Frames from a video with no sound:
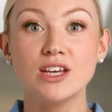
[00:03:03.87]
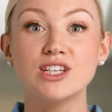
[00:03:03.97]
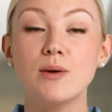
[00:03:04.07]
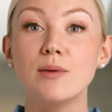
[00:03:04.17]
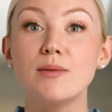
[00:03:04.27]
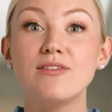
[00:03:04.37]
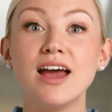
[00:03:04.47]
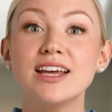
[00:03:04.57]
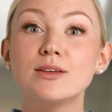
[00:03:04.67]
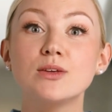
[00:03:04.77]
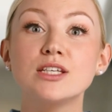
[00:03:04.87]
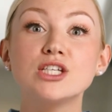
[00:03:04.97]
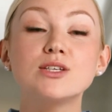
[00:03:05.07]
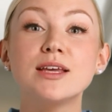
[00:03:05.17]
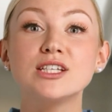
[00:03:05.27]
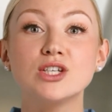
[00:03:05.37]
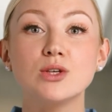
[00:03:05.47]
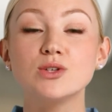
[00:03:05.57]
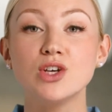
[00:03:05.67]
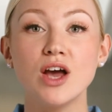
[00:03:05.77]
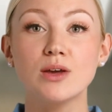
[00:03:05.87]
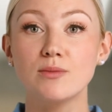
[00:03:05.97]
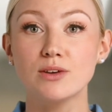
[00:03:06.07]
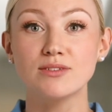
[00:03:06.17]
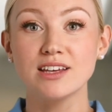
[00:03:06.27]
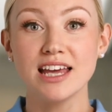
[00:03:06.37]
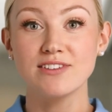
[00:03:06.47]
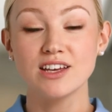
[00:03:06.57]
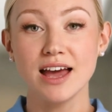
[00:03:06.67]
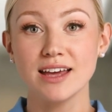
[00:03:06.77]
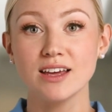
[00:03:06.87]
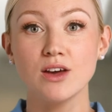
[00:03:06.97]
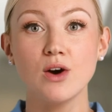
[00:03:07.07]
shall be provided with a U.S. Coast Guard approved life jacket